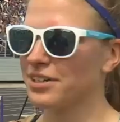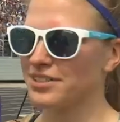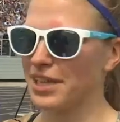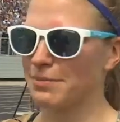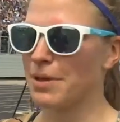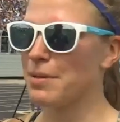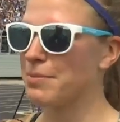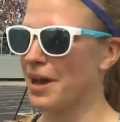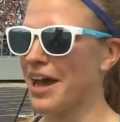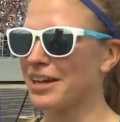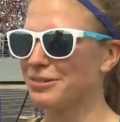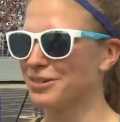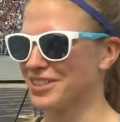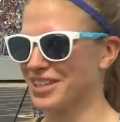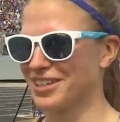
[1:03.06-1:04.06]
I was like Pippi Idol
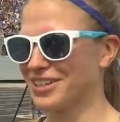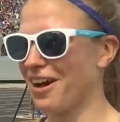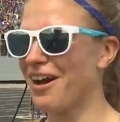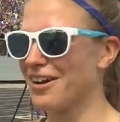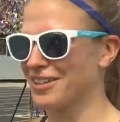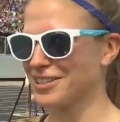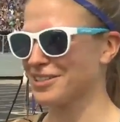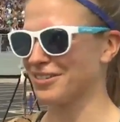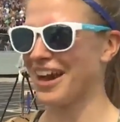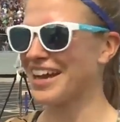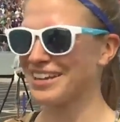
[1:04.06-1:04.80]
was a goddess, right?